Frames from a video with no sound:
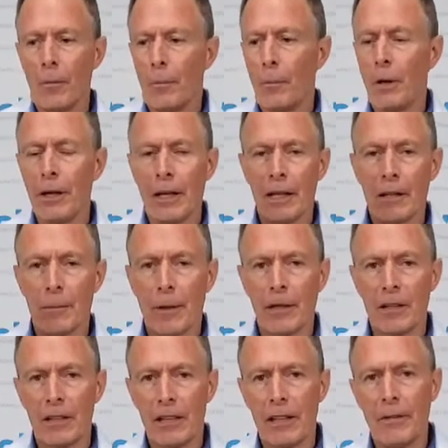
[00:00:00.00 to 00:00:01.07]
Put as much
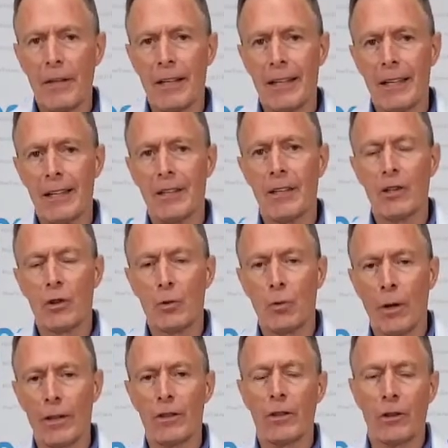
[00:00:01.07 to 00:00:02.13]
stevia in there as you
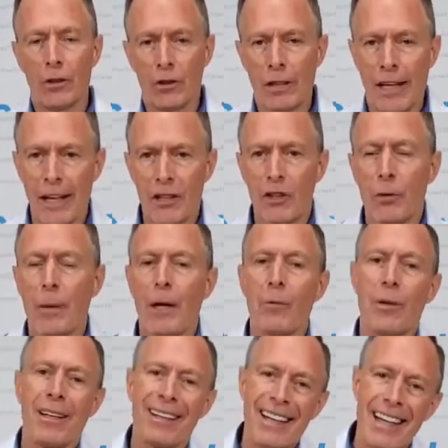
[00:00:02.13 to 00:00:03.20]
want to your taste. You might
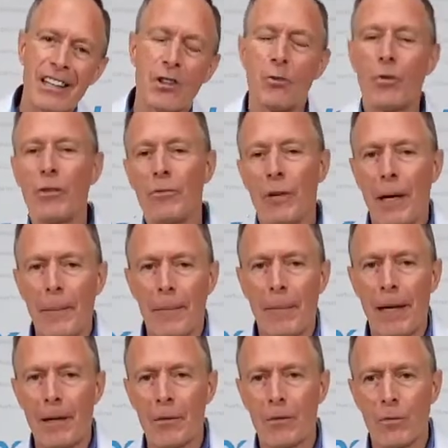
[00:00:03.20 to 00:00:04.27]
want less, might